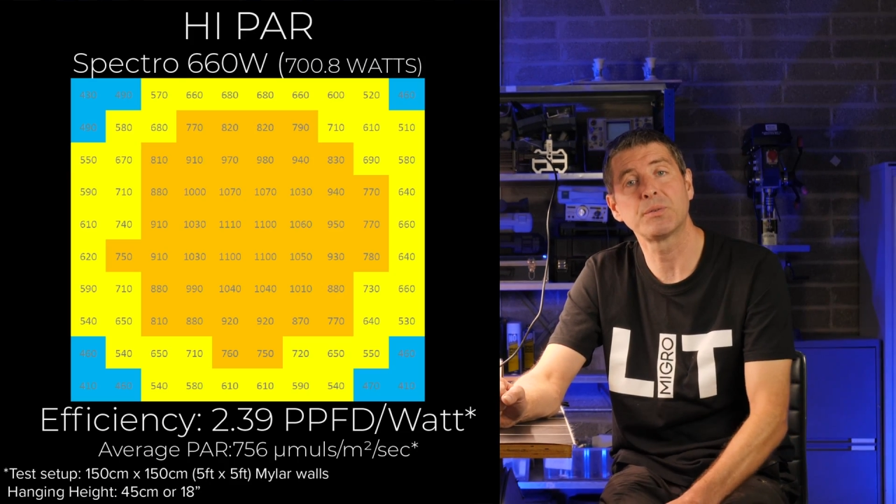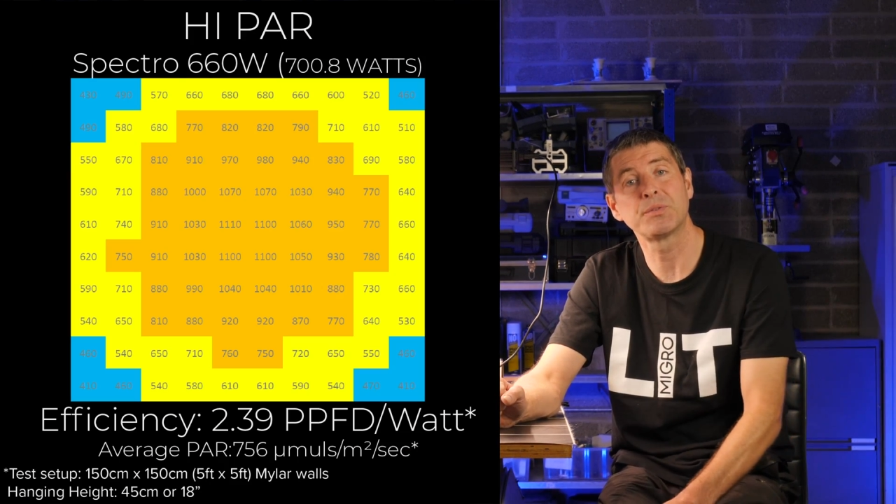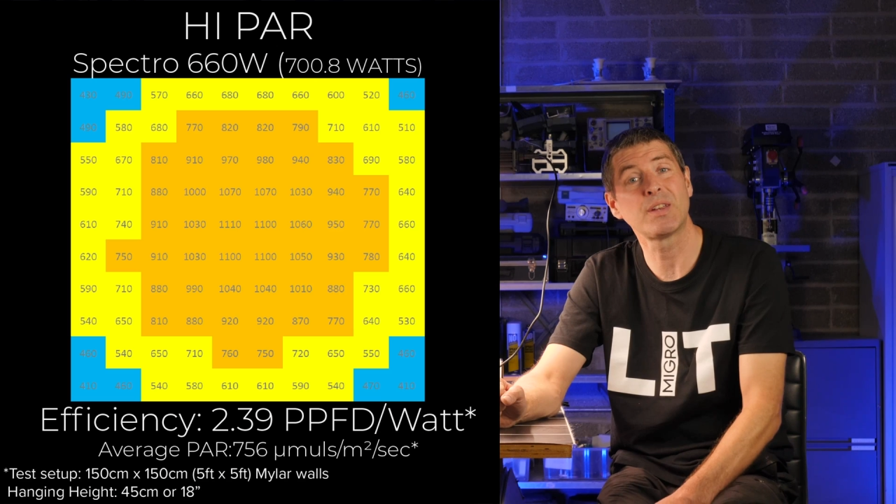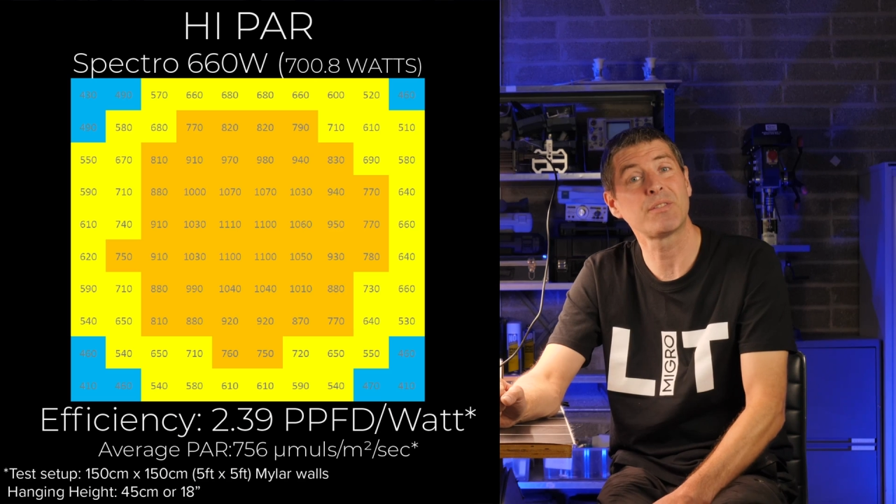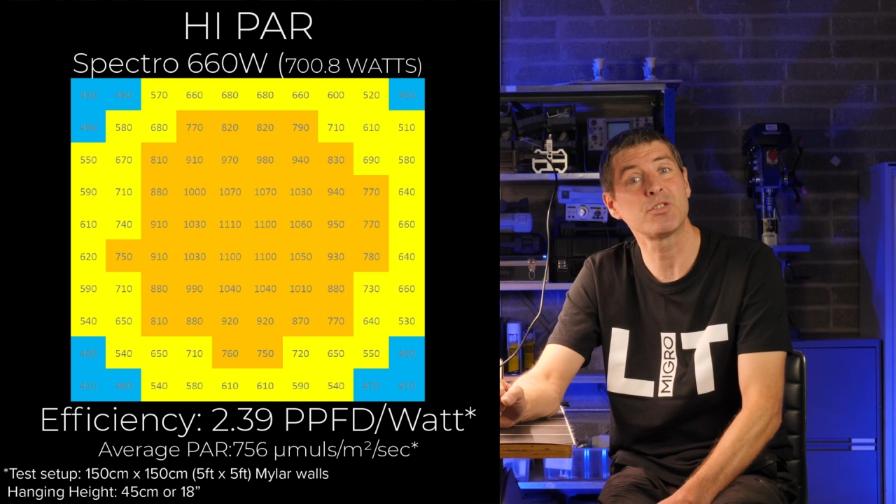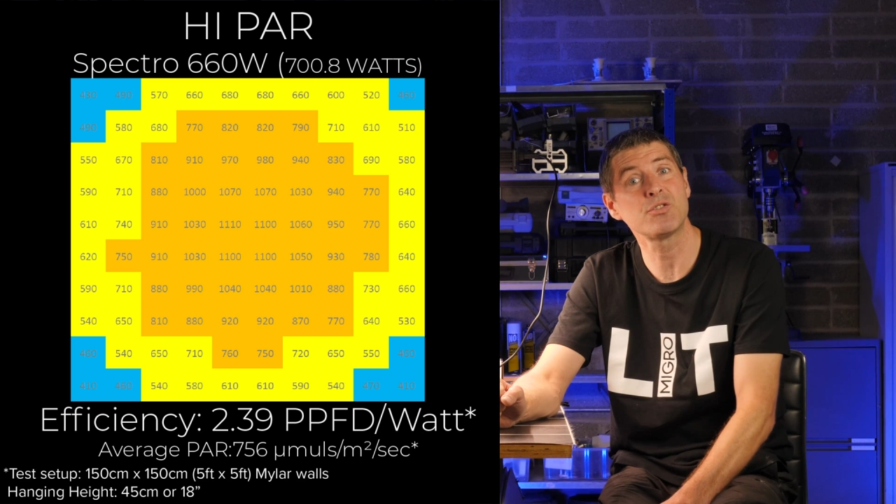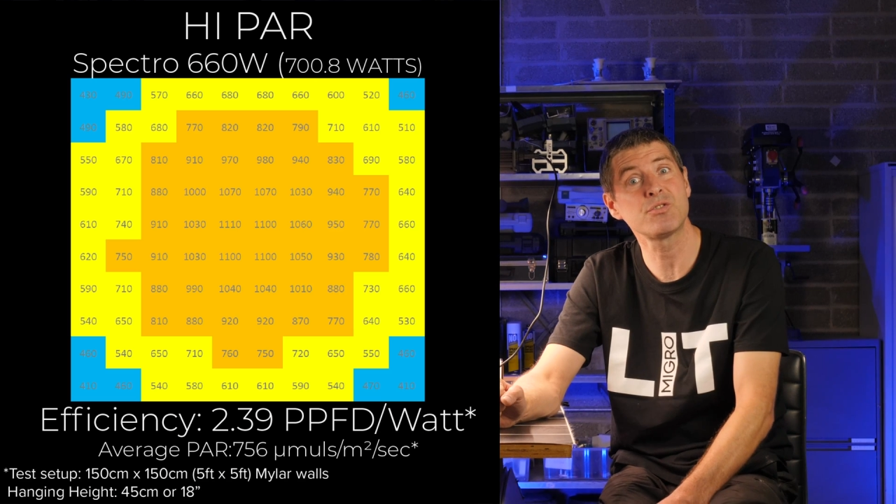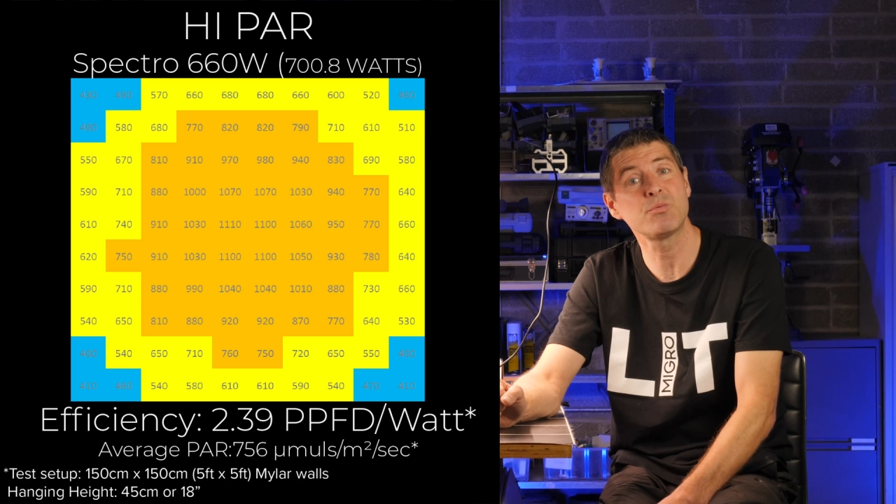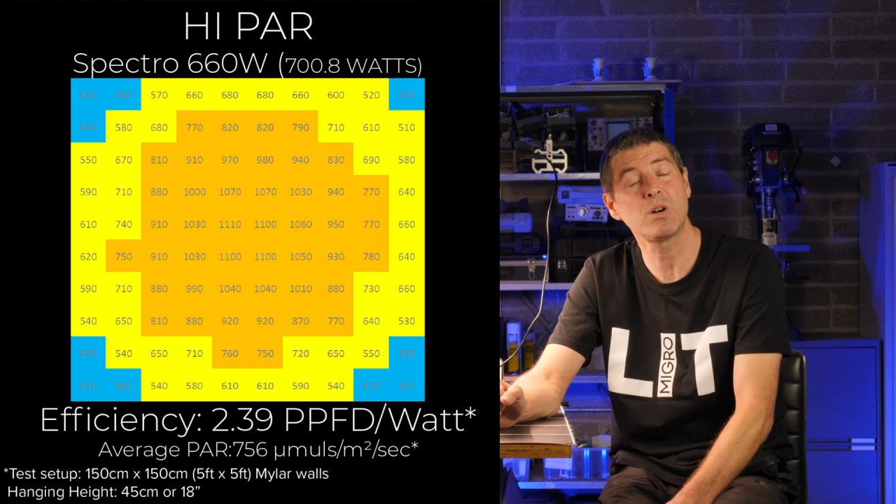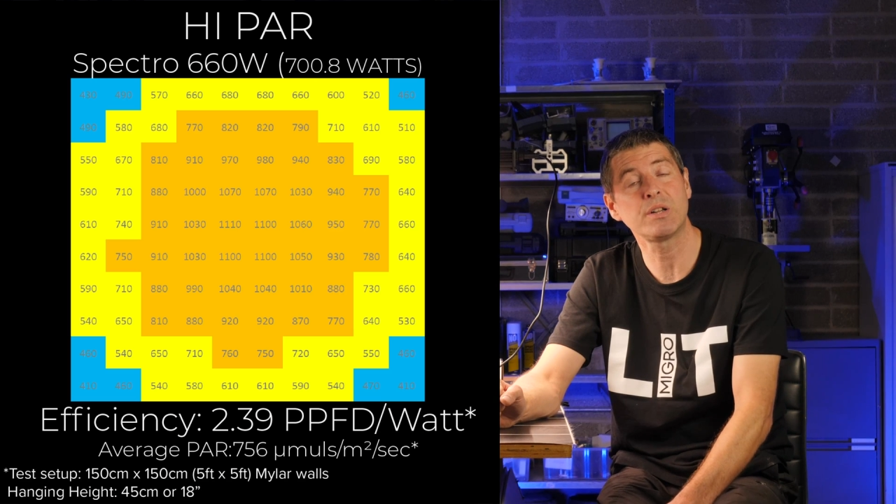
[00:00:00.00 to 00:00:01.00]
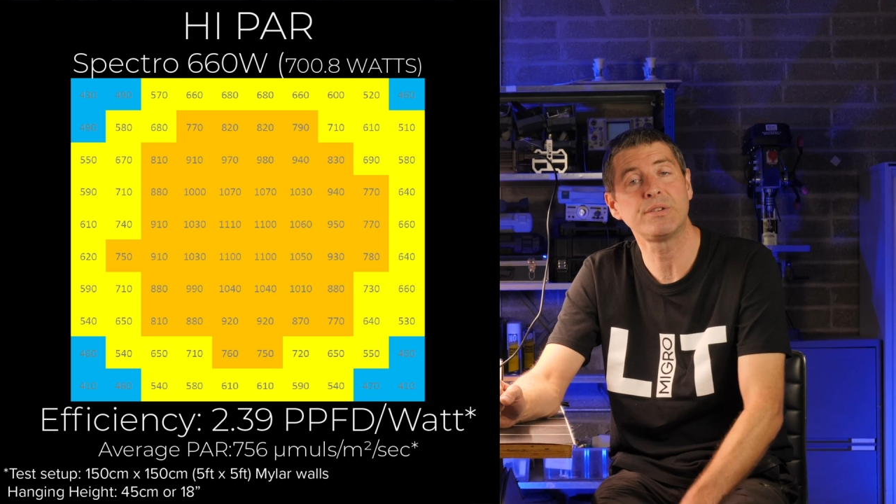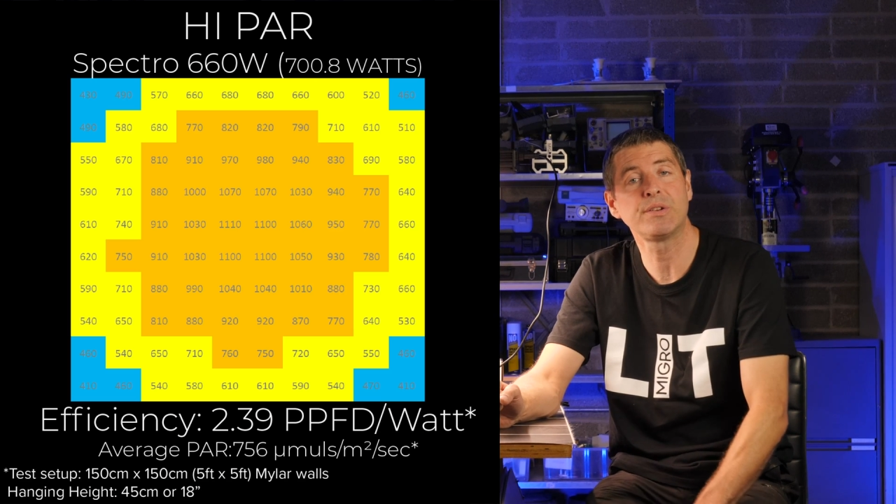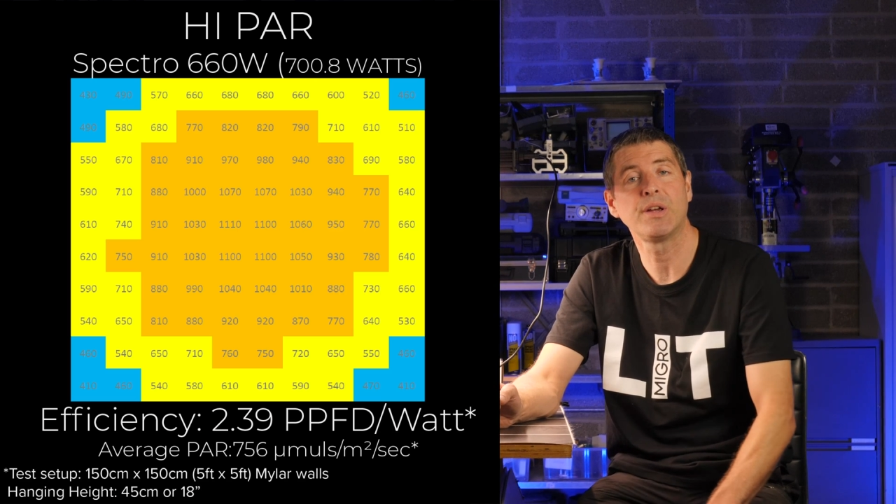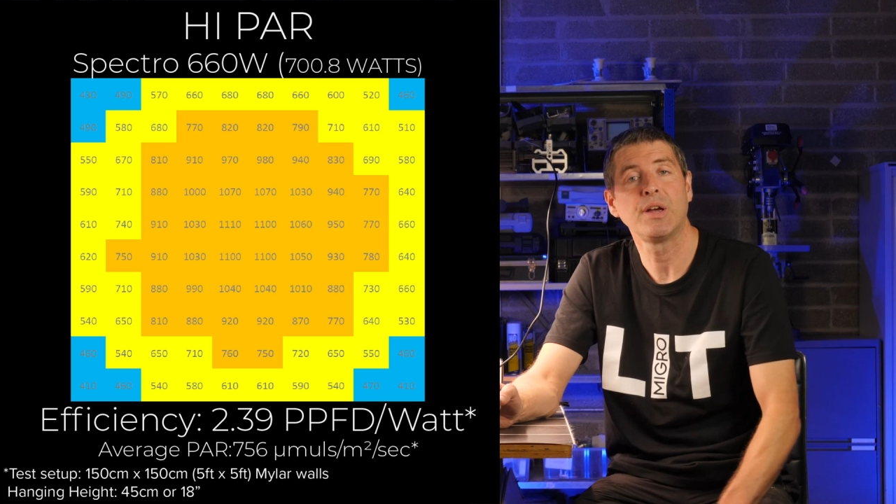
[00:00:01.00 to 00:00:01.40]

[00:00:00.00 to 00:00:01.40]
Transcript: it was 700 watts.